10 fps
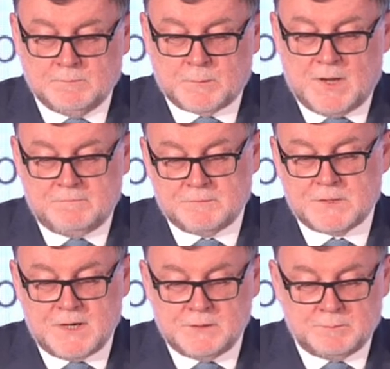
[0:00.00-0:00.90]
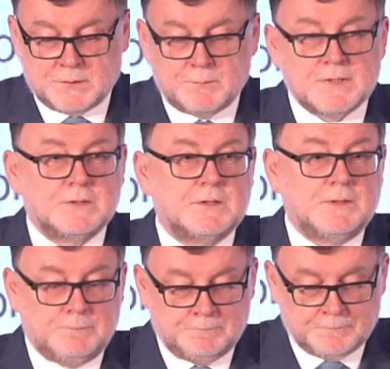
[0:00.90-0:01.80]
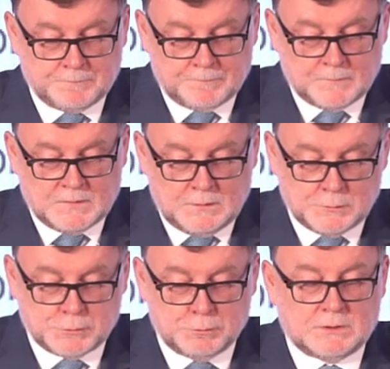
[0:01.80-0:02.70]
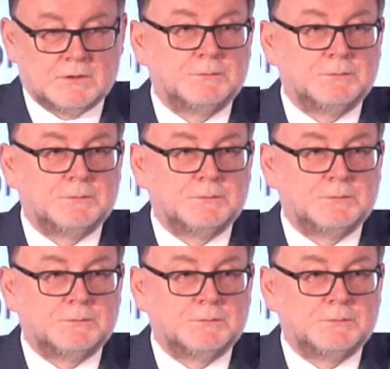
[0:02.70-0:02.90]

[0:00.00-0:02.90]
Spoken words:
have their property insured.